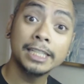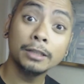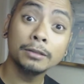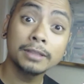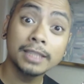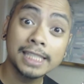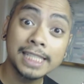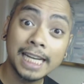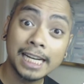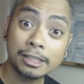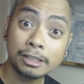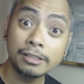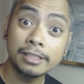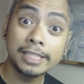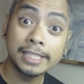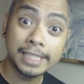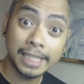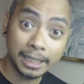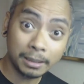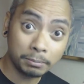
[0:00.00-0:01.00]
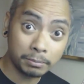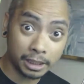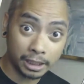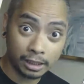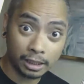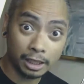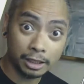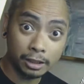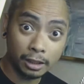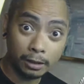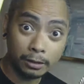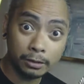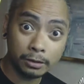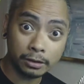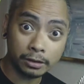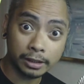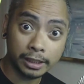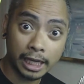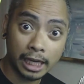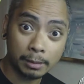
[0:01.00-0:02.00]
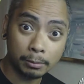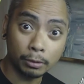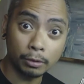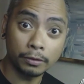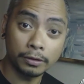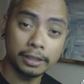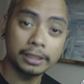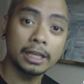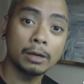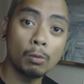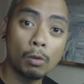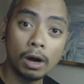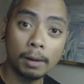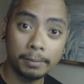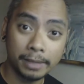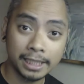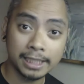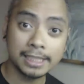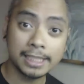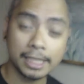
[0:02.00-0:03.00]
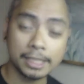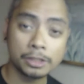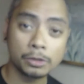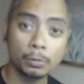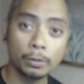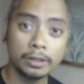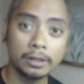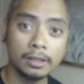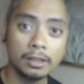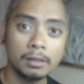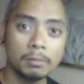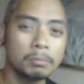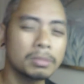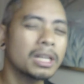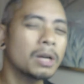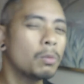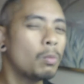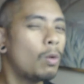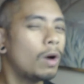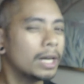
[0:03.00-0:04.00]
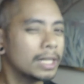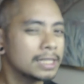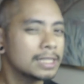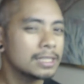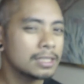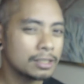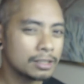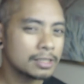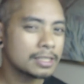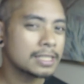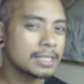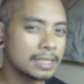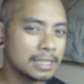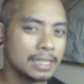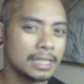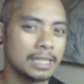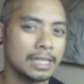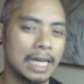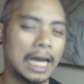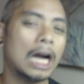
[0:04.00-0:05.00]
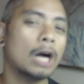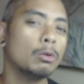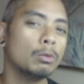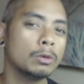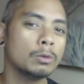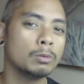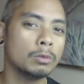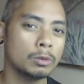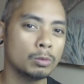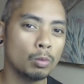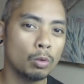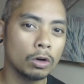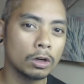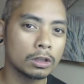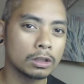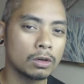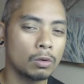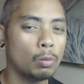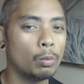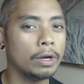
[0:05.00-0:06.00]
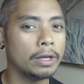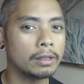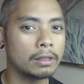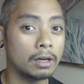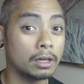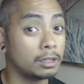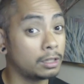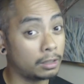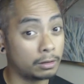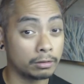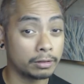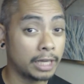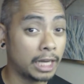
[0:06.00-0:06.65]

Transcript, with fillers: Tylt has actually sent me another cable that they want me to test with it, but I wanted to just see how it would work with another